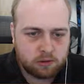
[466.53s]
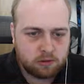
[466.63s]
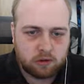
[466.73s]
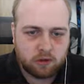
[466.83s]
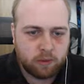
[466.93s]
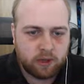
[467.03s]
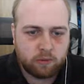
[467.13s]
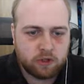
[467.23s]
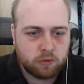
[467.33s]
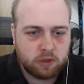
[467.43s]
Doesn't matter
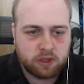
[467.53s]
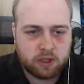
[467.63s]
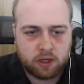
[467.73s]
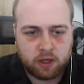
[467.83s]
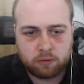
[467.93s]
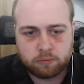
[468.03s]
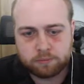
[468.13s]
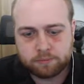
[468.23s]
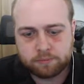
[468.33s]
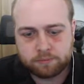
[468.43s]
which one I take out.
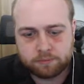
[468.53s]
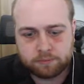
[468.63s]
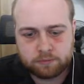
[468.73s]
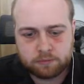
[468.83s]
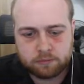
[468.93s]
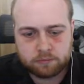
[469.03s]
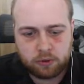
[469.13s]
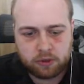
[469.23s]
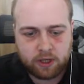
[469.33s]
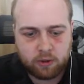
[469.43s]
Put
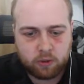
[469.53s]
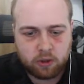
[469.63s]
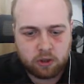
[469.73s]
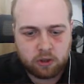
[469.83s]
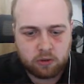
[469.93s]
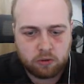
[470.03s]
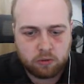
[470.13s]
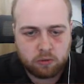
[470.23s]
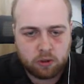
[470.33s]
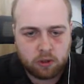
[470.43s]
down one of
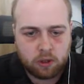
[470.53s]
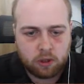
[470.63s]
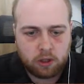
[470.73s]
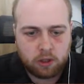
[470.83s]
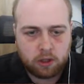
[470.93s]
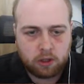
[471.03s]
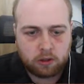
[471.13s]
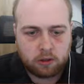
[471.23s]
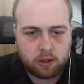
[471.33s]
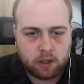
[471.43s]
you,
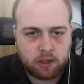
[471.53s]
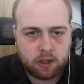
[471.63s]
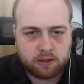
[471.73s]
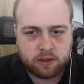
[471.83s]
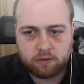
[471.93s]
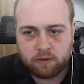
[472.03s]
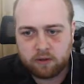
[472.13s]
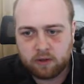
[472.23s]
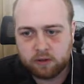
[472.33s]
and then attack it again.